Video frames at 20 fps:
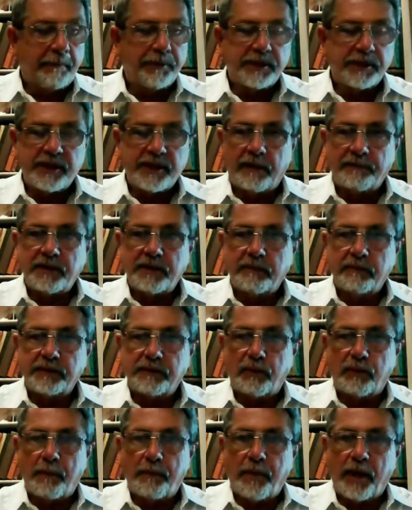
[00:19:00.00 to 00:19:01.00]
presumption was
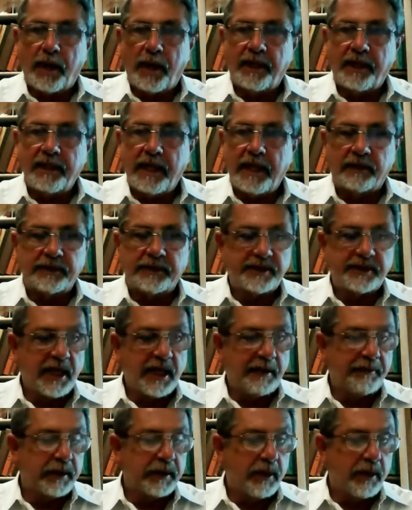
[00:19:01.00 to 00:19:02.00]
rebutted. Now it's
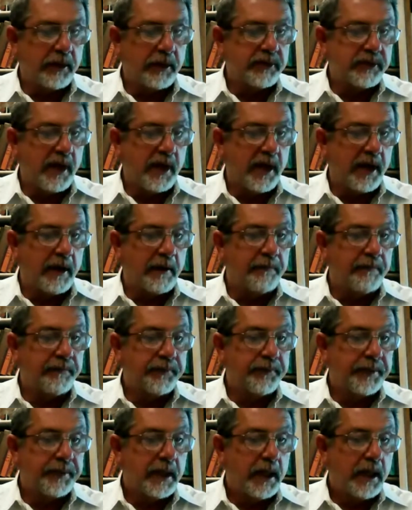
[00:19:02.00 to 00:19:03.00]
time to go to trial.
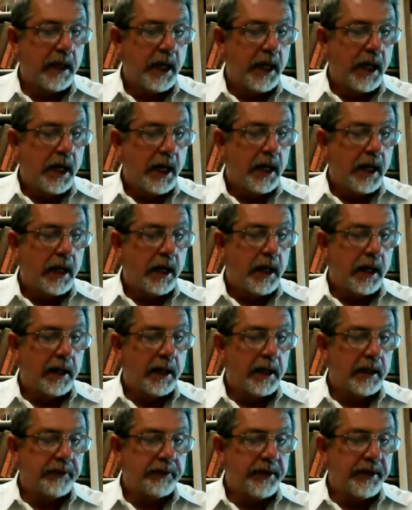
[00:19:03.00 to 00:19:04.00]

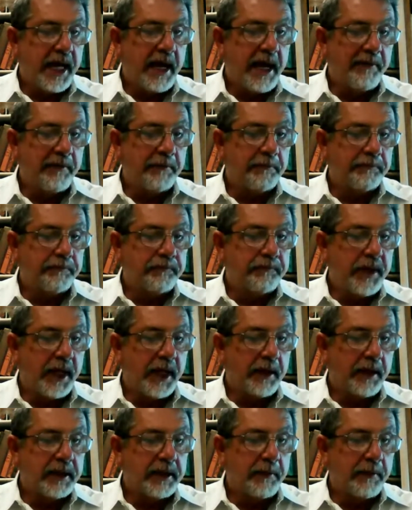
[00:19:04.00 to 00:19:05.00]
They haven't.
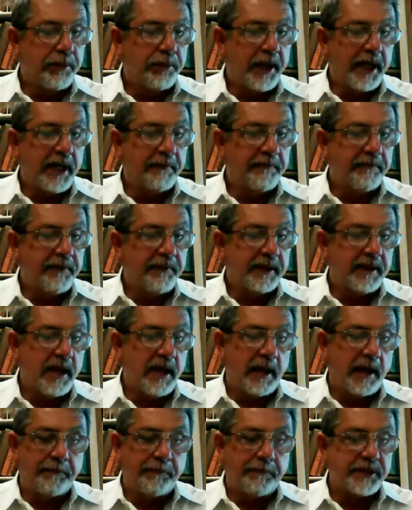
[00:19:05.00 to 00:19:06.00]
The plaintiff have
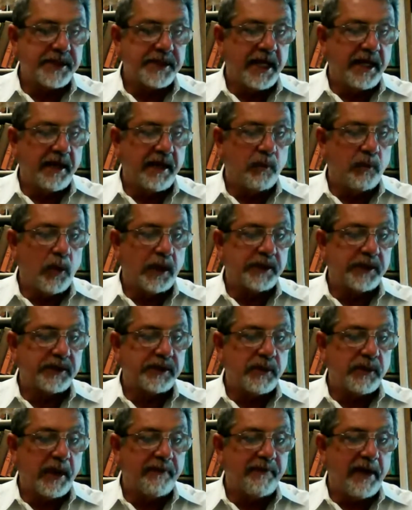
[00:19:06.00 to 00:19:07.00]
not presented one
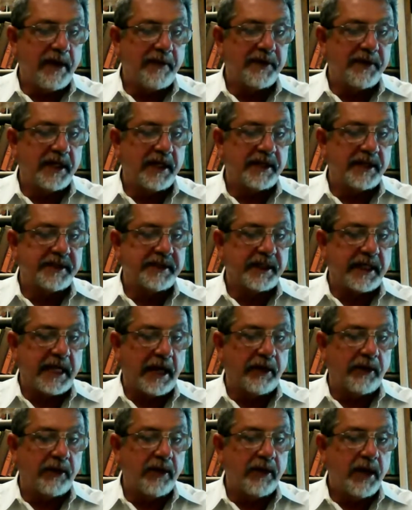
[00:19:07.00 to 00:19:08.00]
shred of evidence to
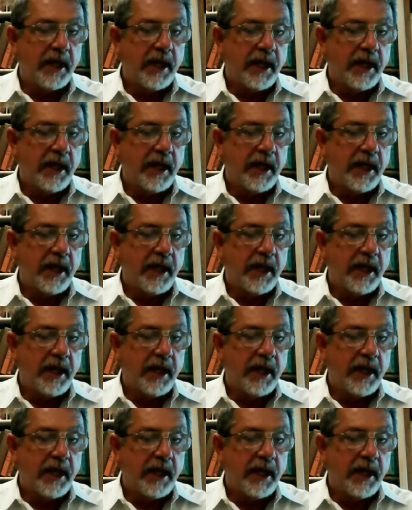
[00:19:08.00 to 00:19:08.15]
counter